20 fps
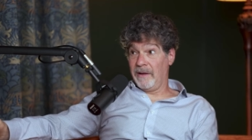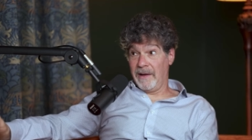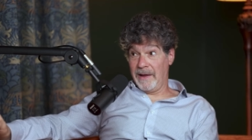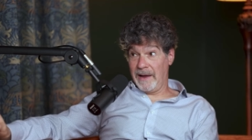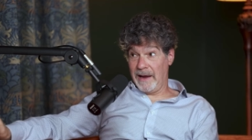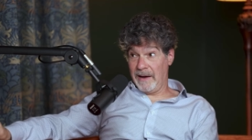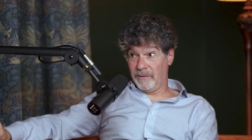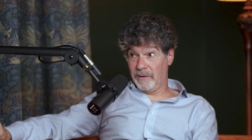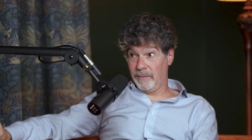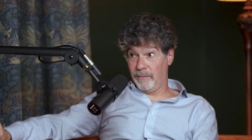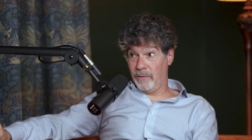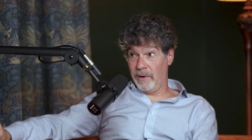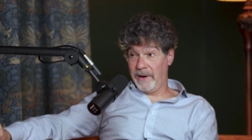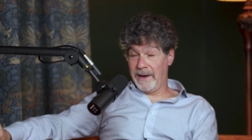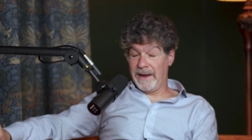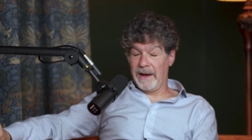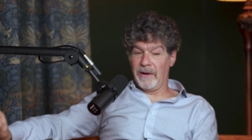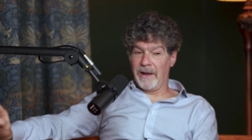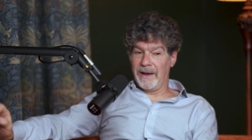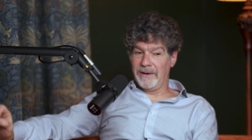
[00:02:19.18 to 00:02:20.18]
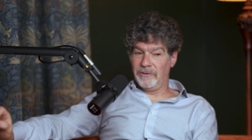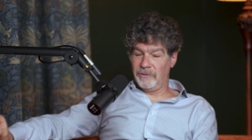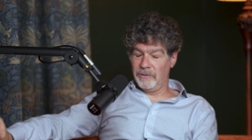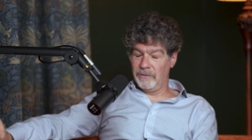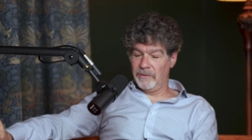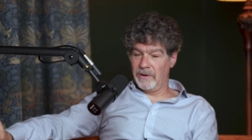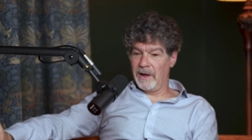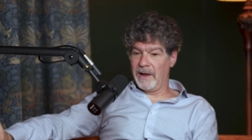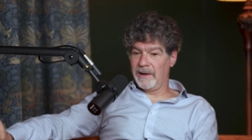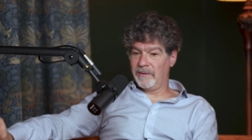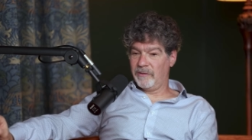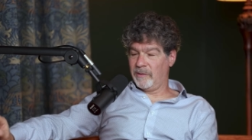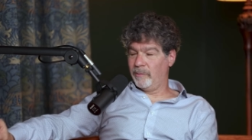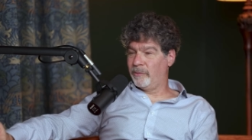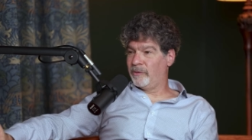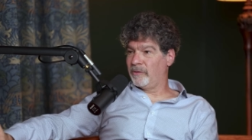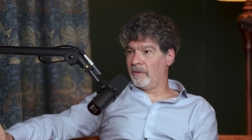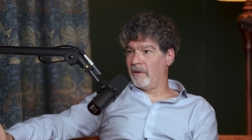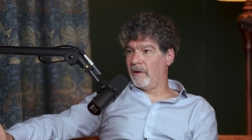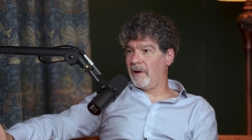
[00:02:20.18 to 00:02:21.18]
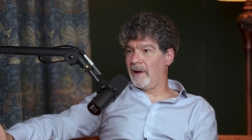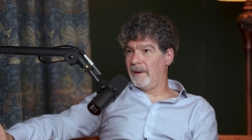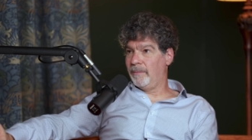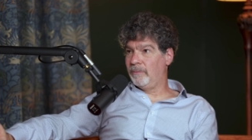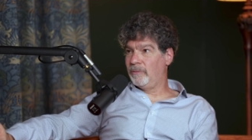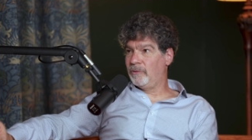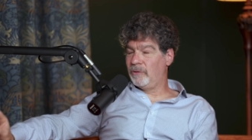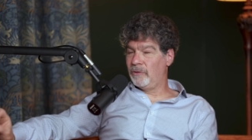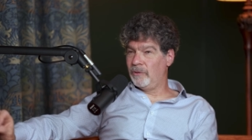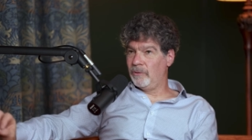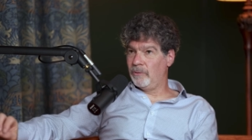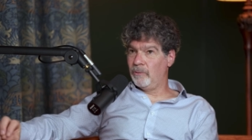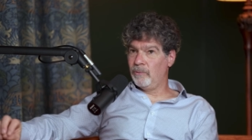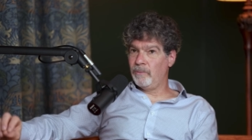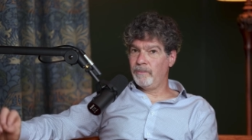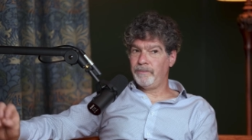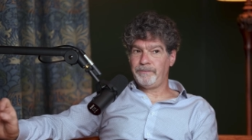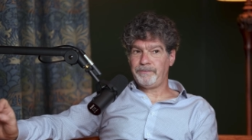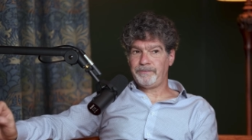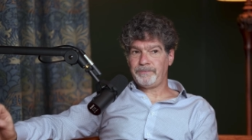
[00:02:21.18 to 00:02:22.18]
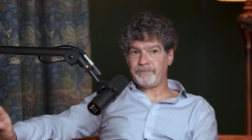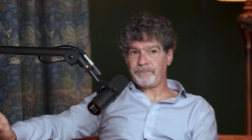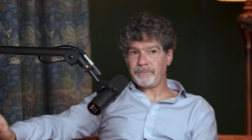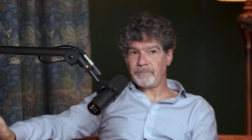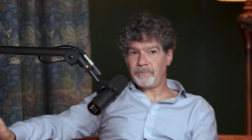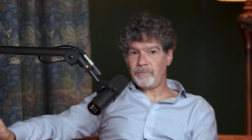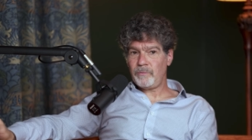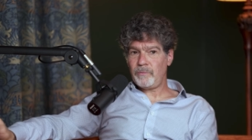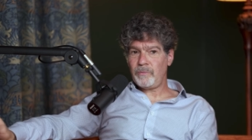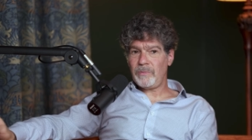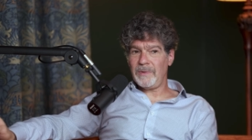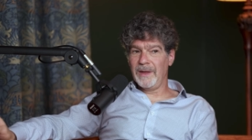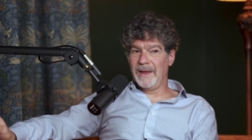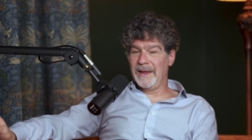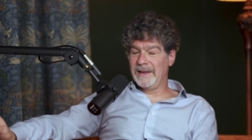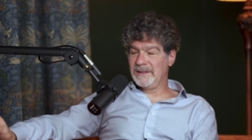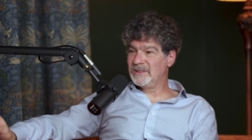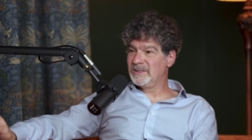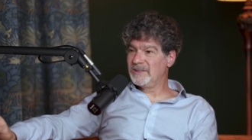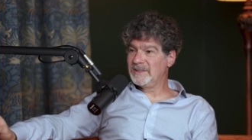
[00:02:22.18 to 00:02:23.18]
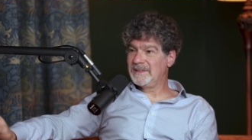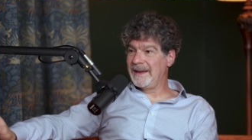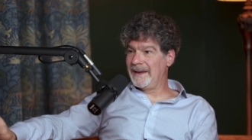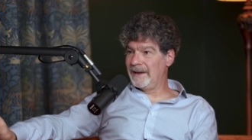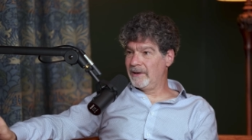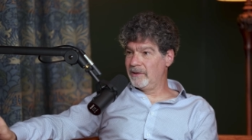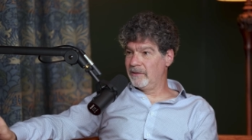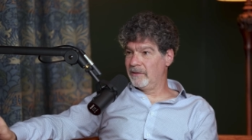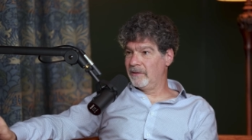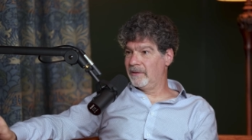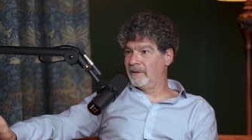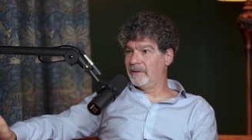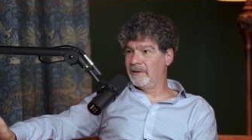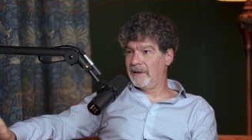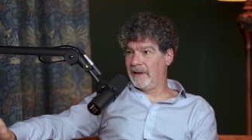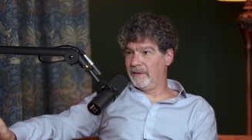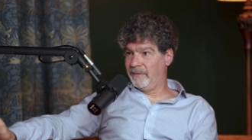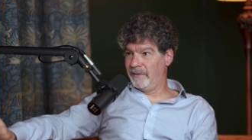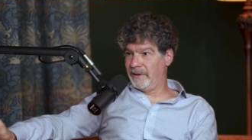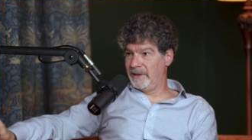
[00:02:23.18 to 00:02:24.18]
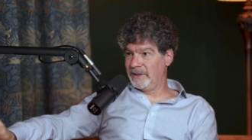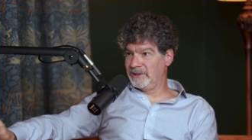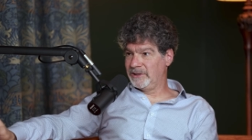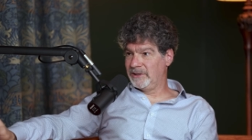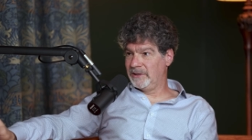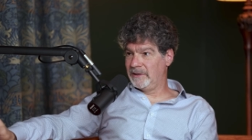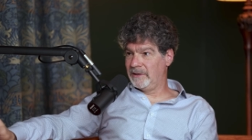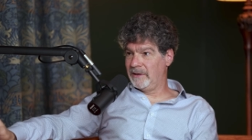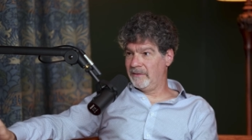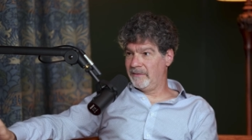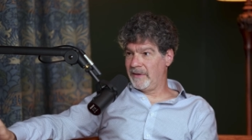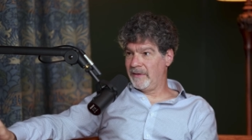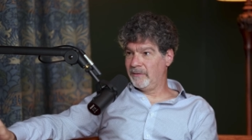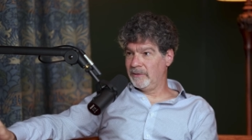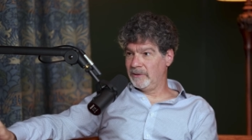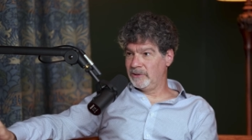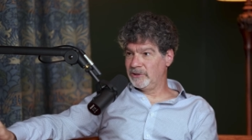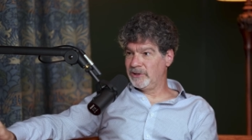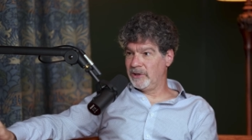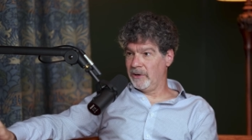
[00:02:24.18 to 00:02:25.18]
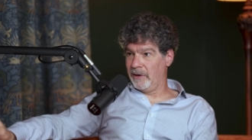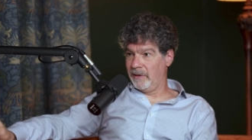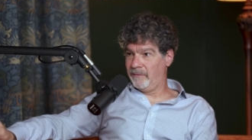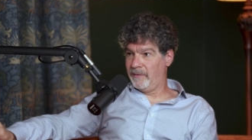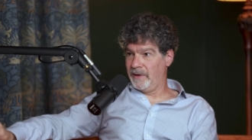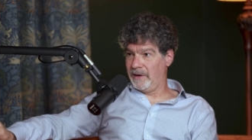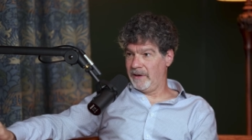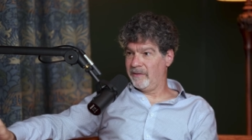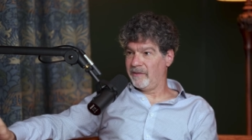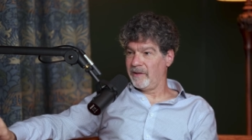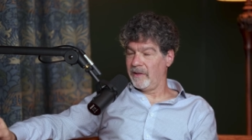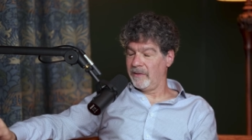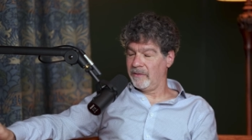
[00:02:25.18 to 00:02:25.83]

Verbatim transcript: Now, I have to point out, I do not subscribe to a standard definition of evolutionary fitness.